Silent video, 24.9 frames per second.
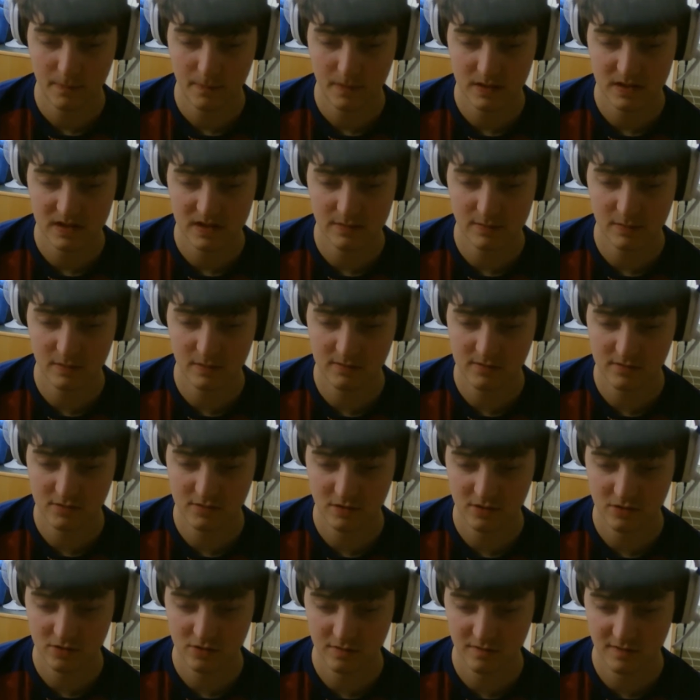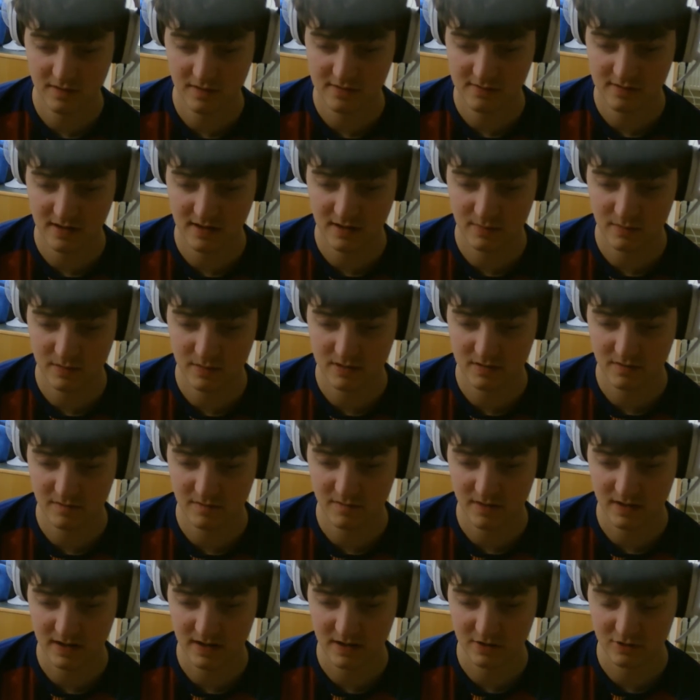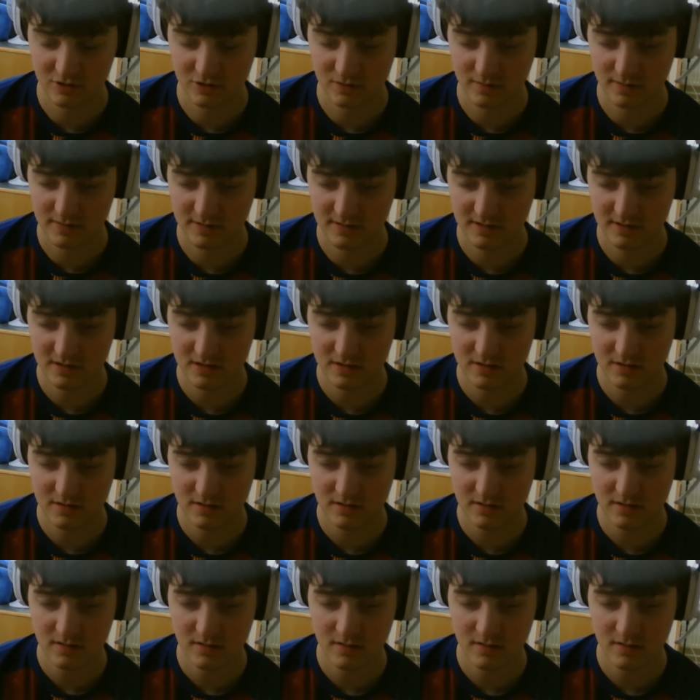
Typical structure of the statement of financial position.